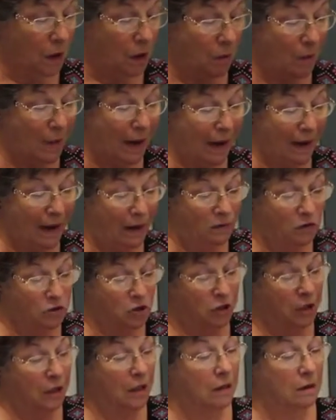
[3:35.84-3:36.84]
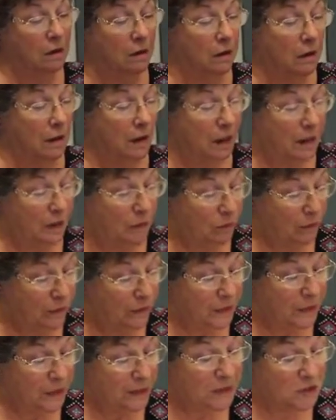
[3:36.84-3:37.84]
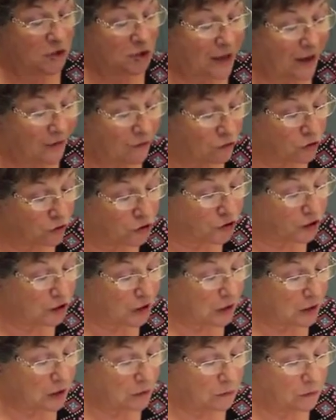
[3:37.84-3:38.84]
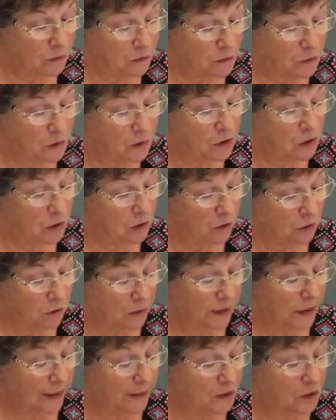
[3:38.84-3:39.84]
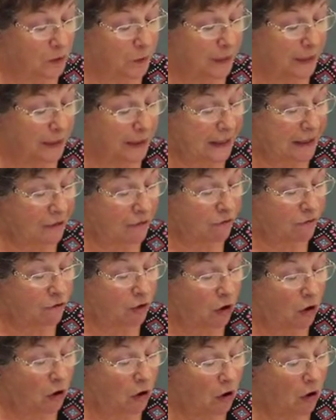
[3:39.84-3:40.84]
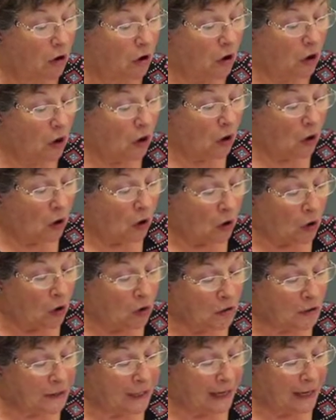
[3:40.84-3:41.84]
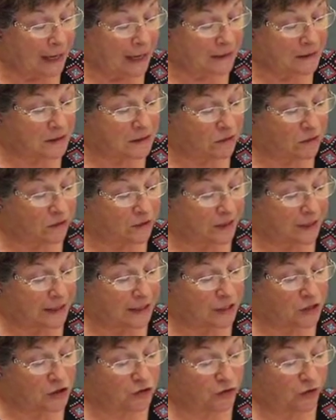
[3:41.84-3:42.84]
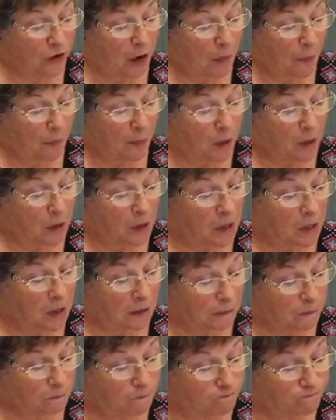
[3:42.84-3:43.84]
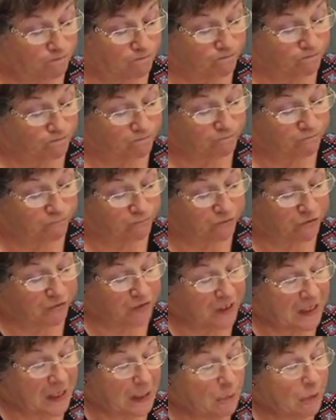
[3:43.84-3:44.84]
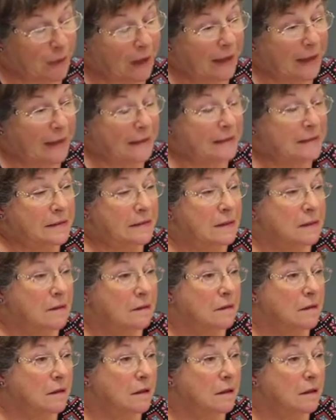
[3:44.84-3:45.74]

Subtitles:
Now, myalgia is general term, so we're led to believe, for all kinds of things from flea bite,